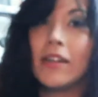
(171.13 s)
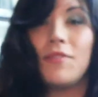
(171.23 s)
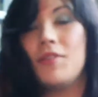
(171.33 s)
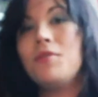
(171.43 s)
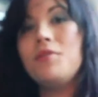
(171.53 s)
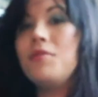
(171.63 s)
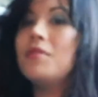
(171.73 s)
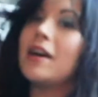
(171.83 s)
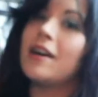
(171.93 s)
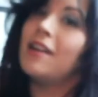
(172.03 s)
And if you don't know
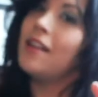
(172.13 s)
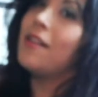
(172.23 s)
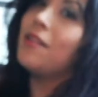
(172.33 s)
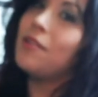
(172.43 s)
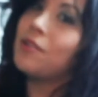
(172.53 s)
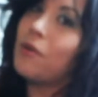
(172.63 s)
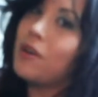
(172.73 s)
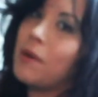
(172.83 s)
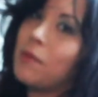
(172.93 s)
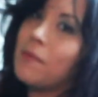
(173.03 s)
that, go
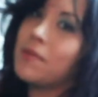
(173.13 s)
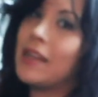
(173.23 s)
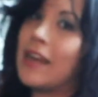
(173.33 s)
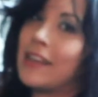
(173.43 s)
on my website